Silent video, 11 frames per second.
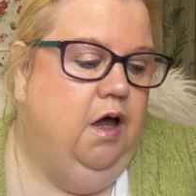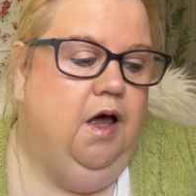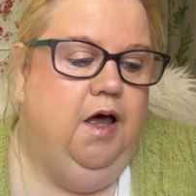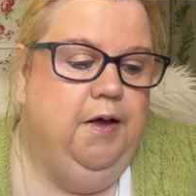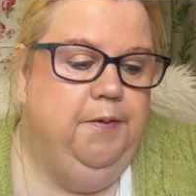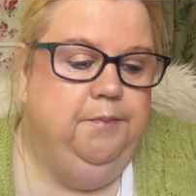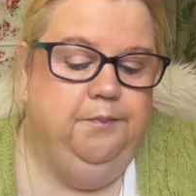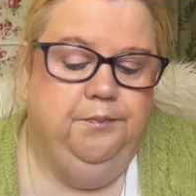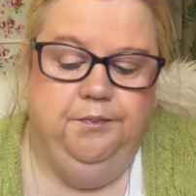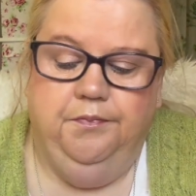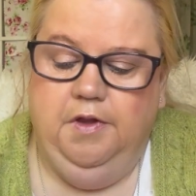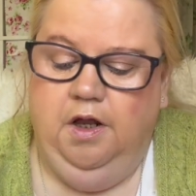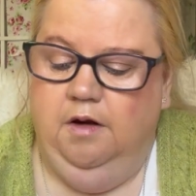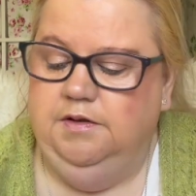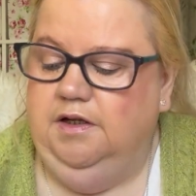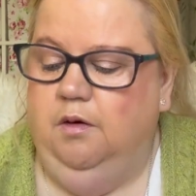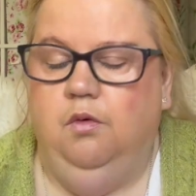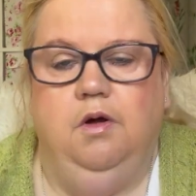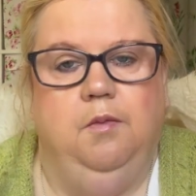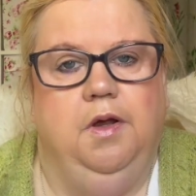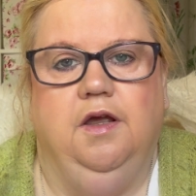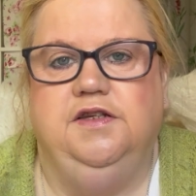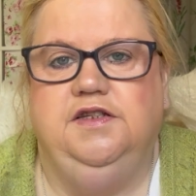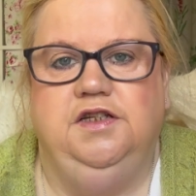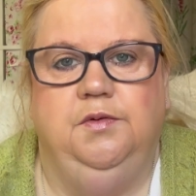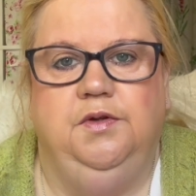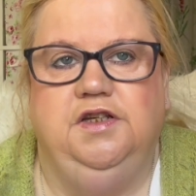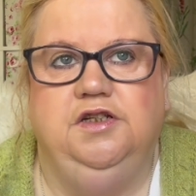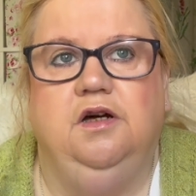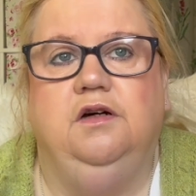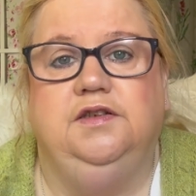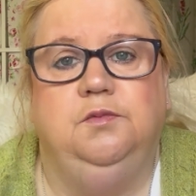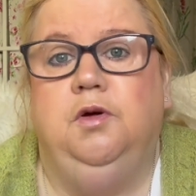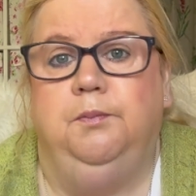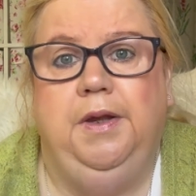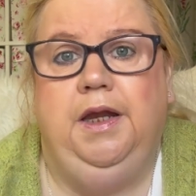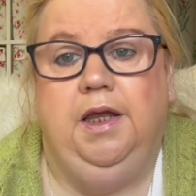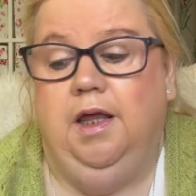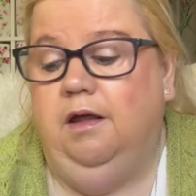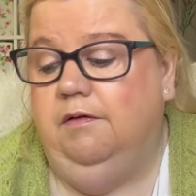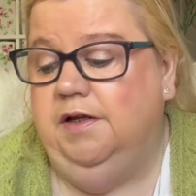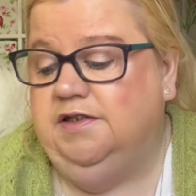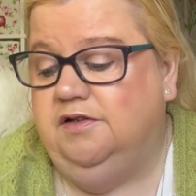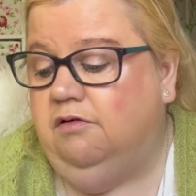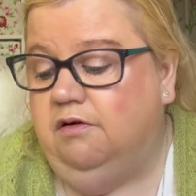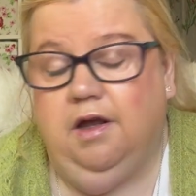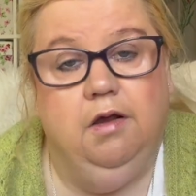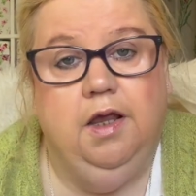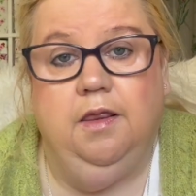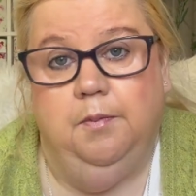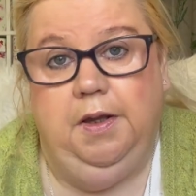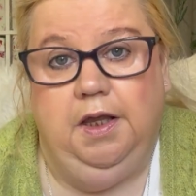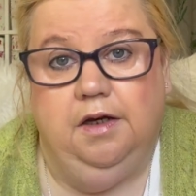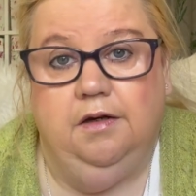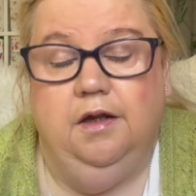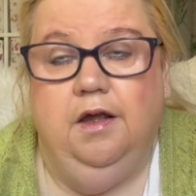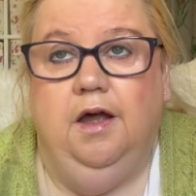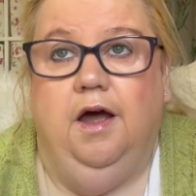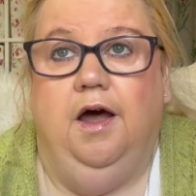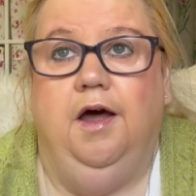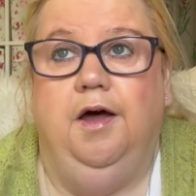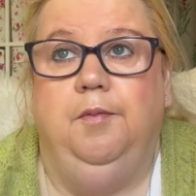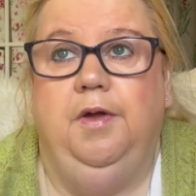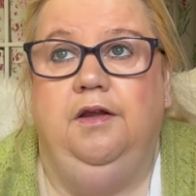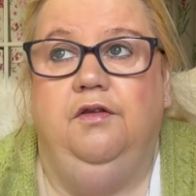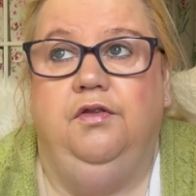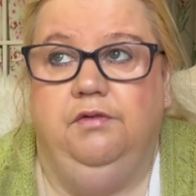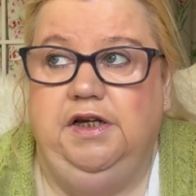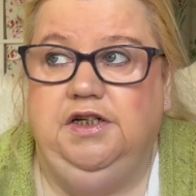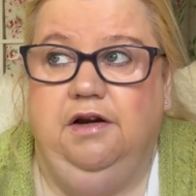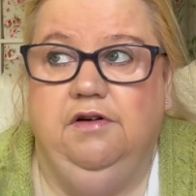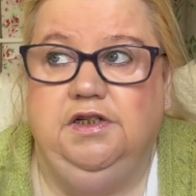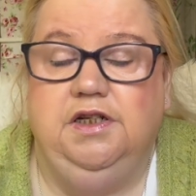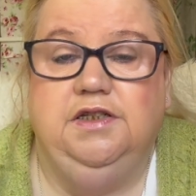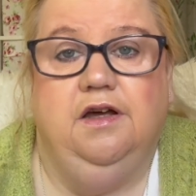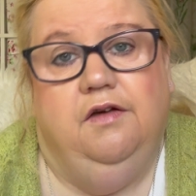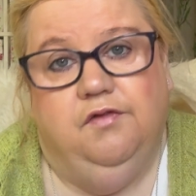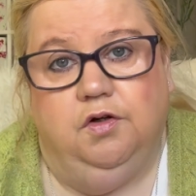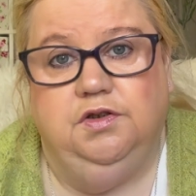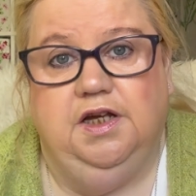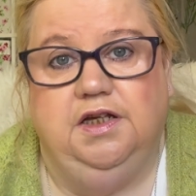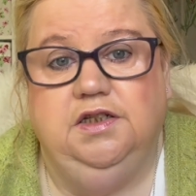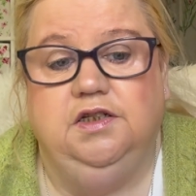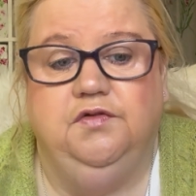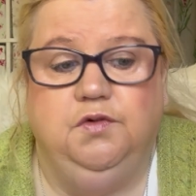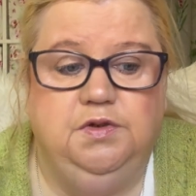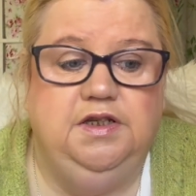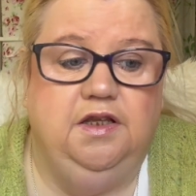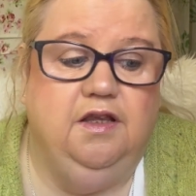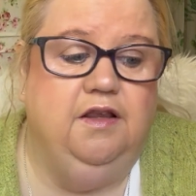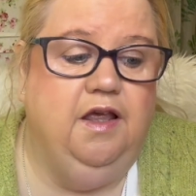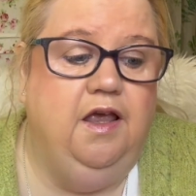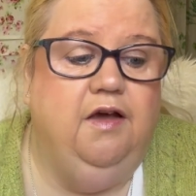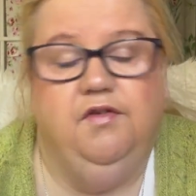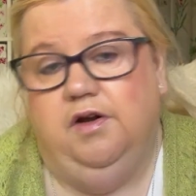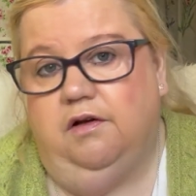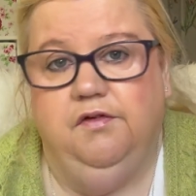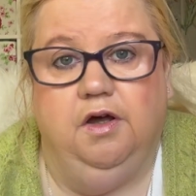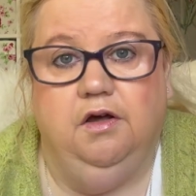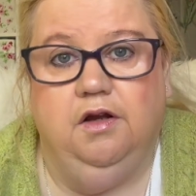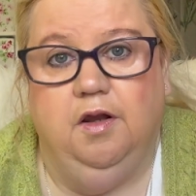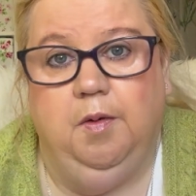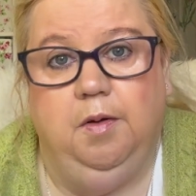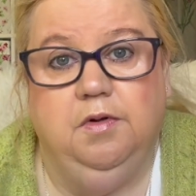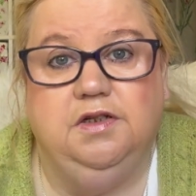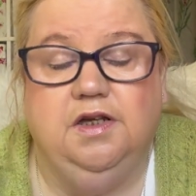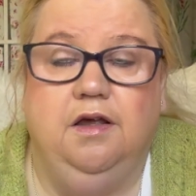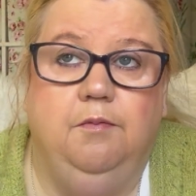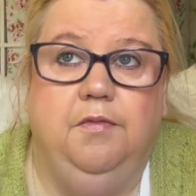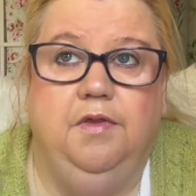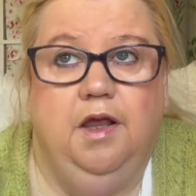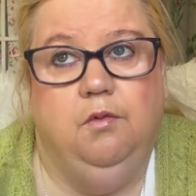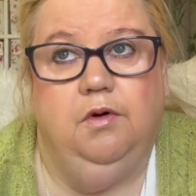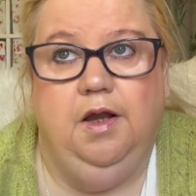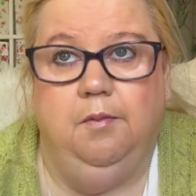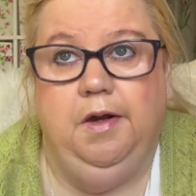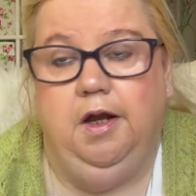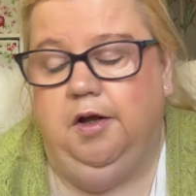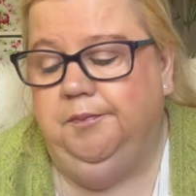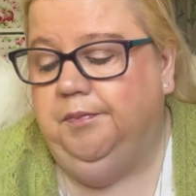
And I was like, what am I going to do with this yarn? Because I'm not binning it, it's not going in the bin. And the 3 charities I have contacted have all said that they have enough yarn at the moment. They will let me know.